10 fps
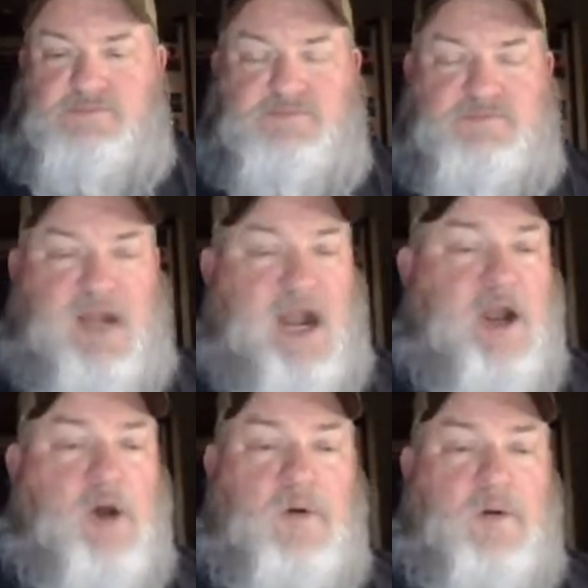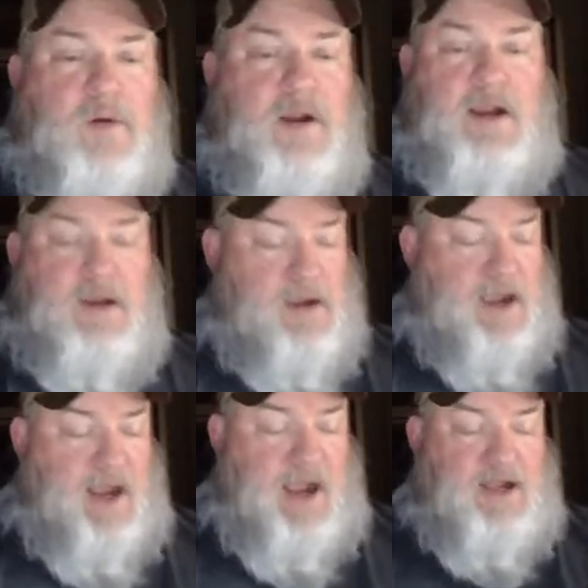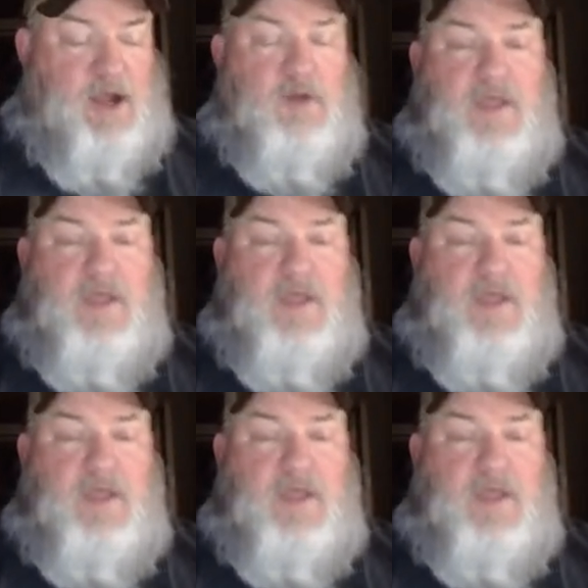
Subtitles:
But I know where I know the